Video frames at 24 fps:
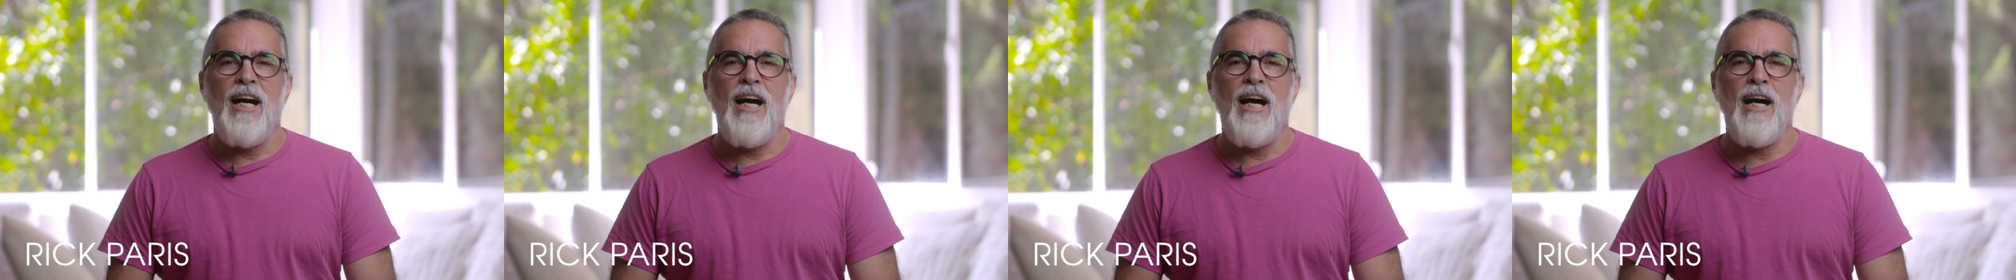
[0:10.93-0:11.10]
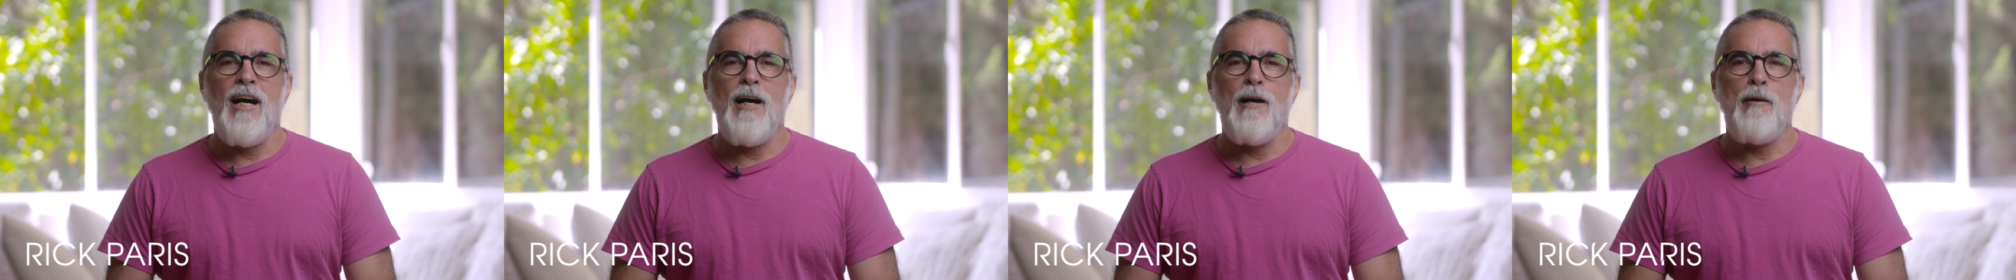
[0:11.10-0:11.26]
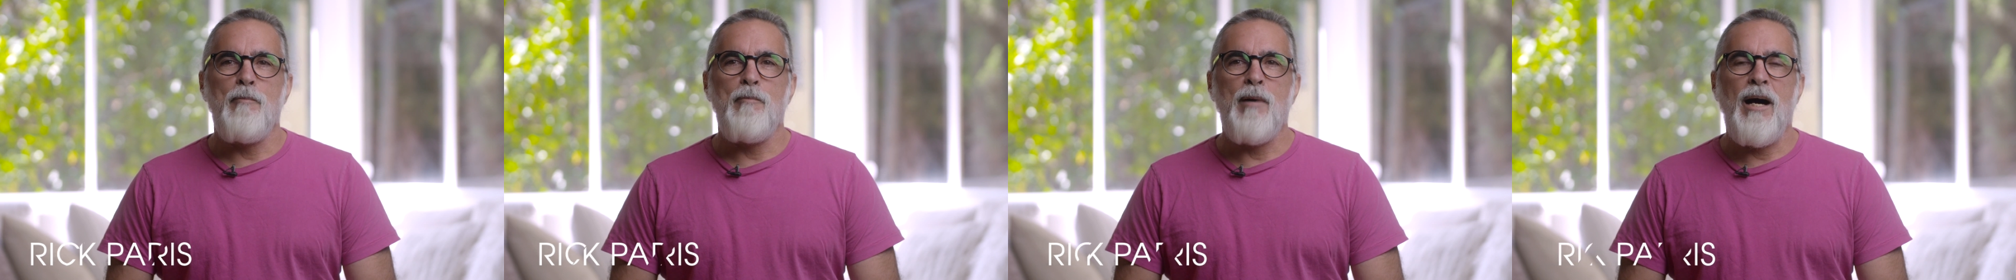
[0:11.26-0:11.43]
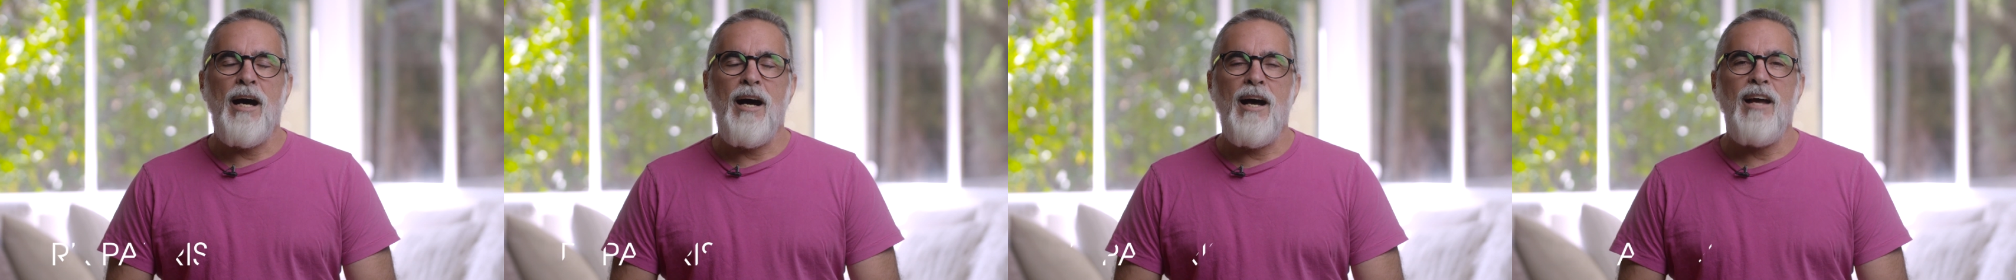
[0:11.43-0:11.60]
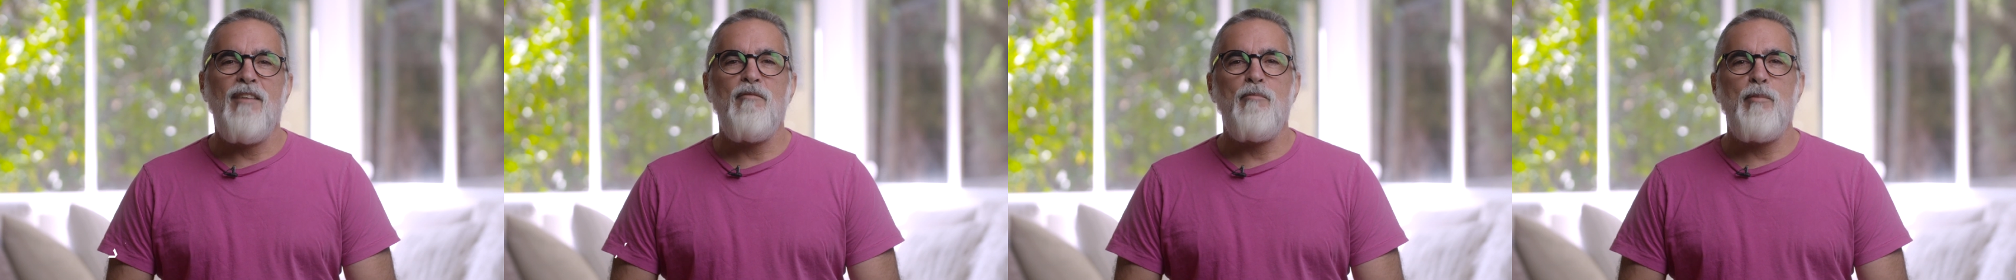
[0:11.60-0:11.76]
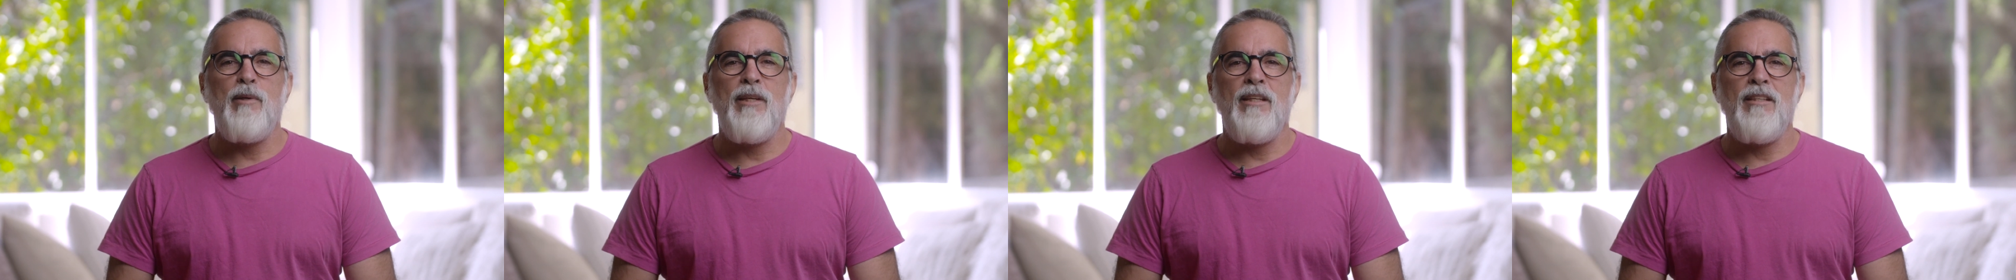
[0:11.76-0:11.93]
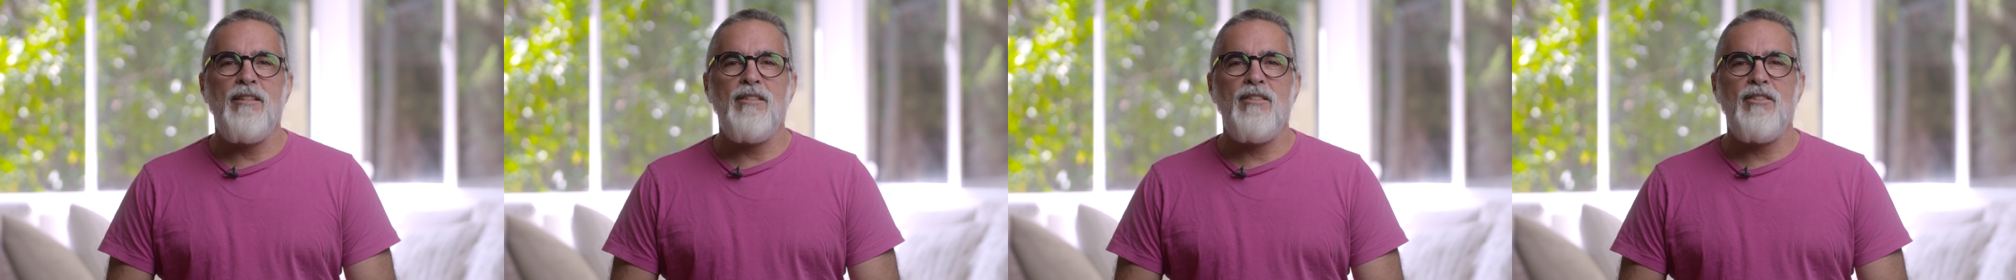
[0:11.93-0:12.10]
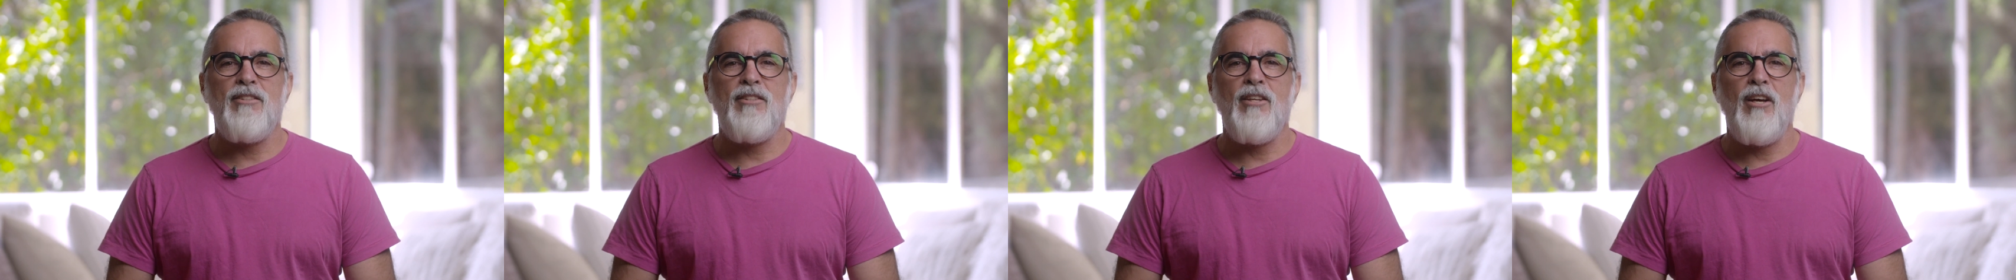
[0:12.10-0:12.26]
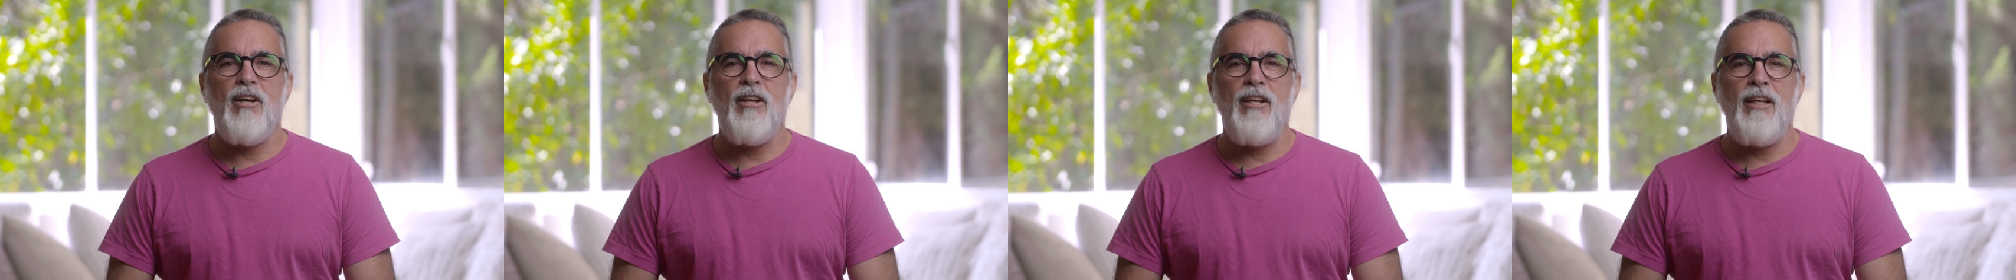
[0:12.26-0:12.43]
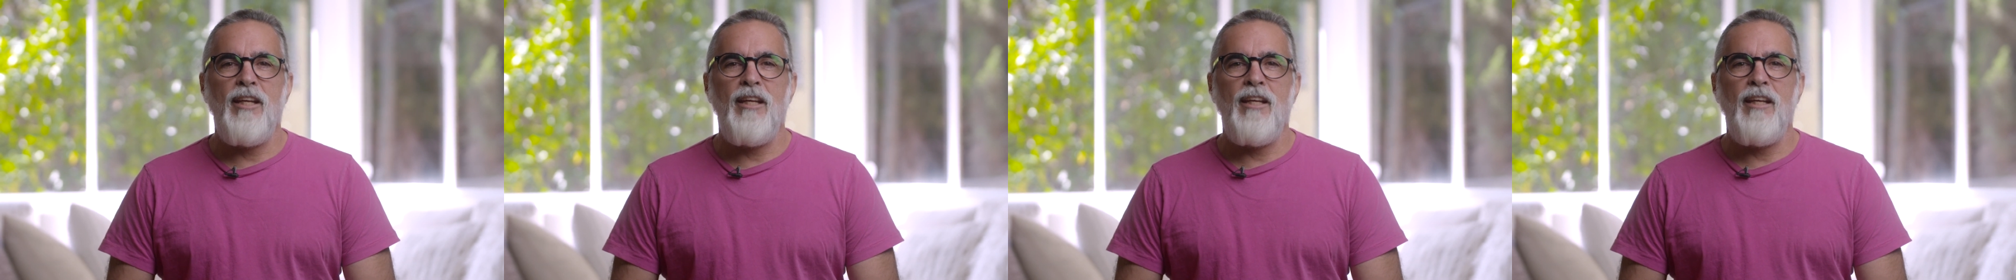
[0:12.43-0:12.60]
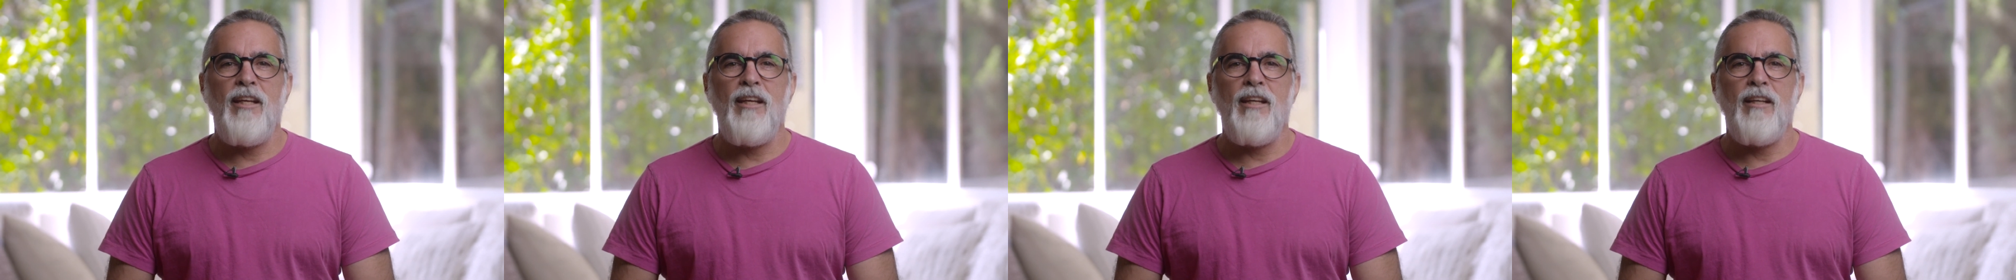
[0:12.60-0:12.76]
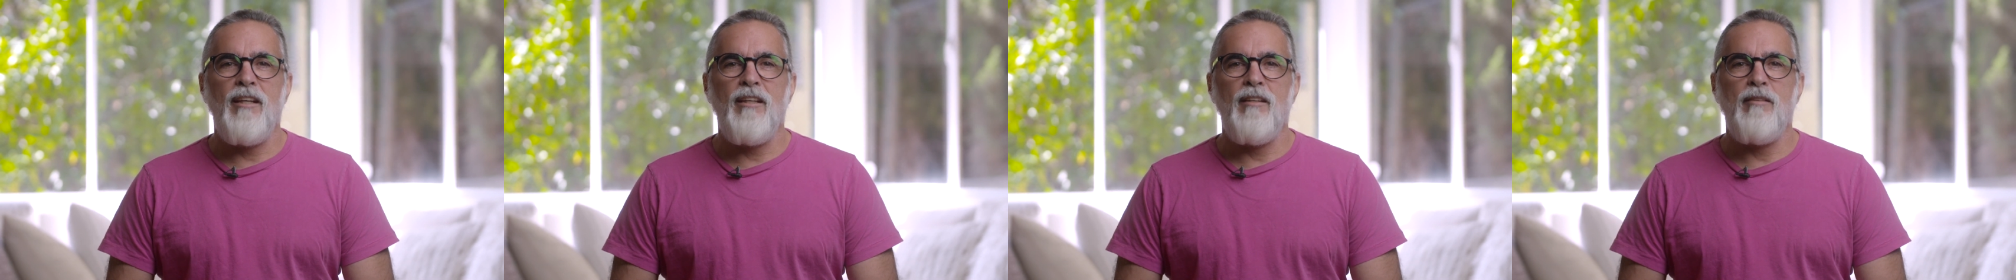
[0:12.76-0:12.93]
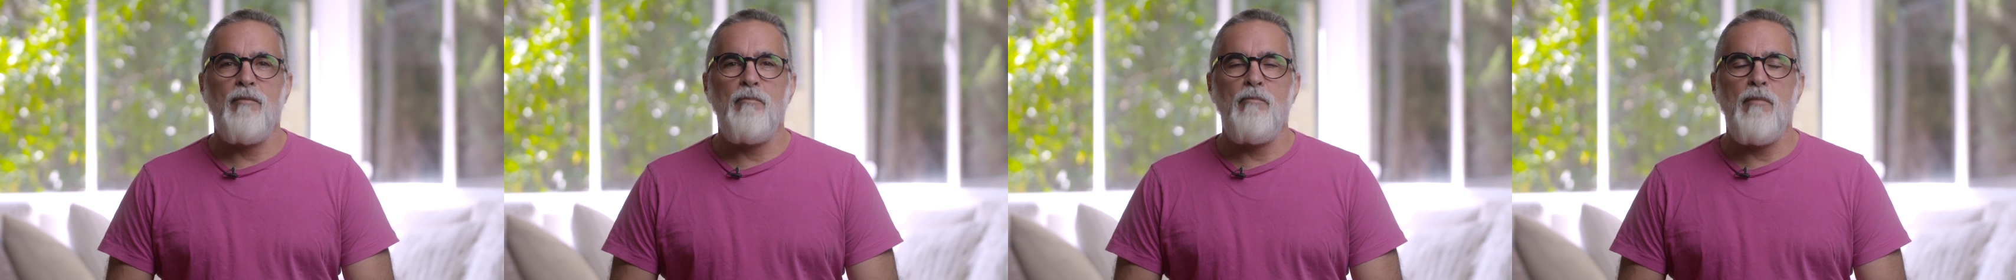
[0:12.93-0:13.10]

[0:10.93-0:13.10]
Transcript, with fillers: I've been studying